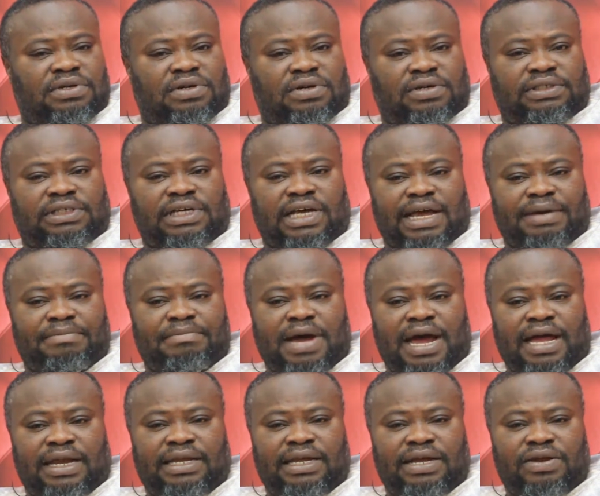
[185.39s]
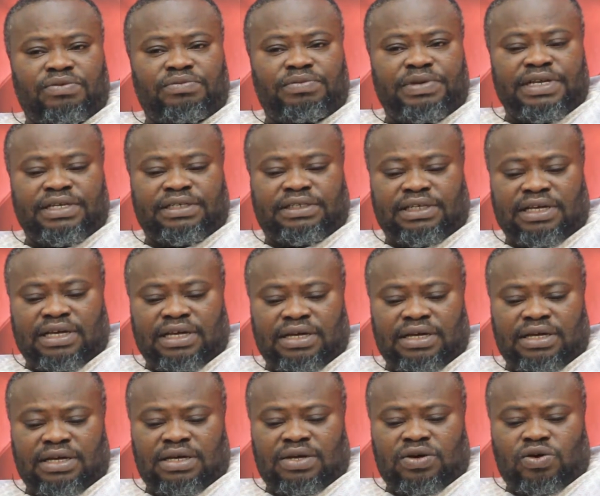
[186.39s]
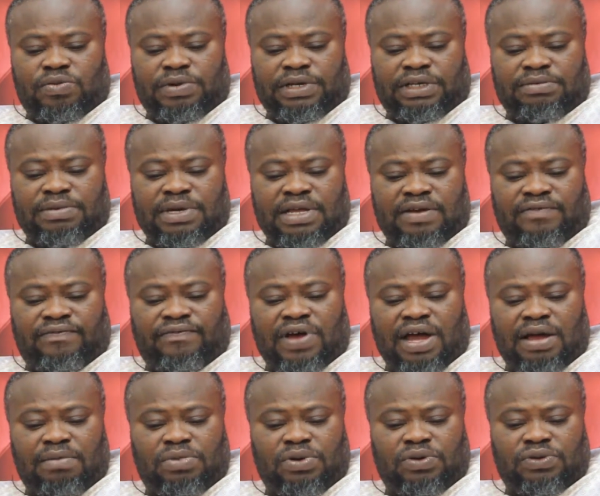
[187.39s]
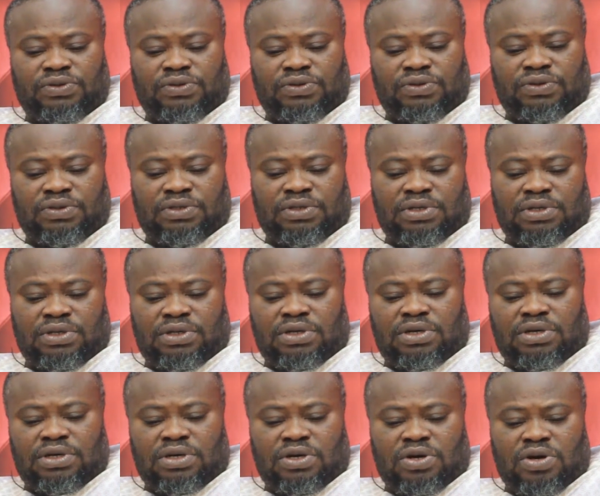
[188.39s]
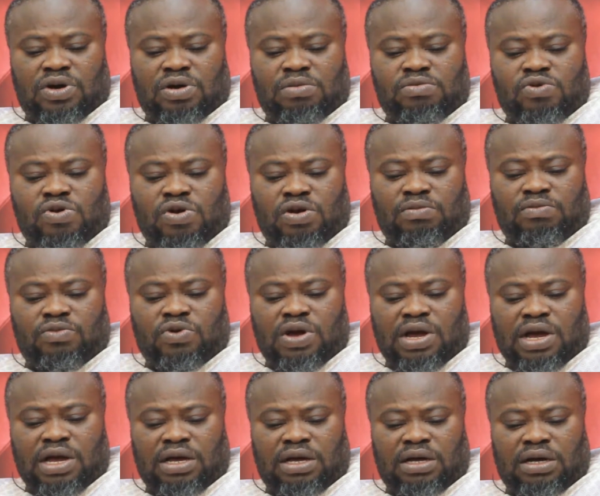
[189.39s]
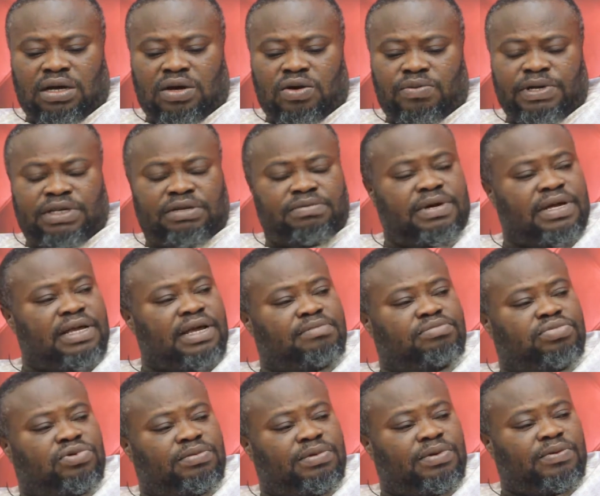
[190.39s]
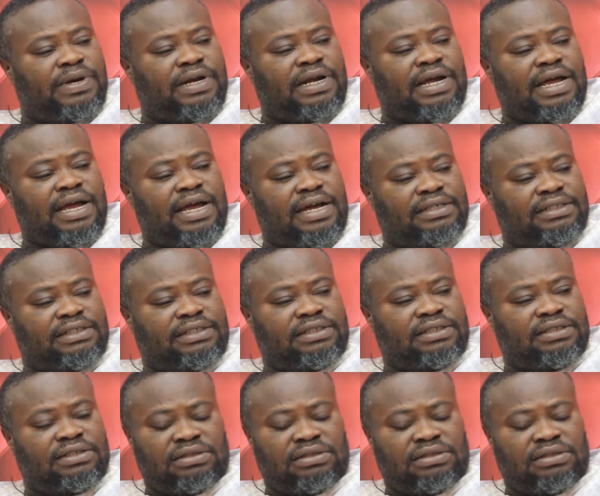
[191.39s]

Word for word: Answer a mad yellow bean say, wait to my fire blood. A war no more, wait to my problem when I ask it.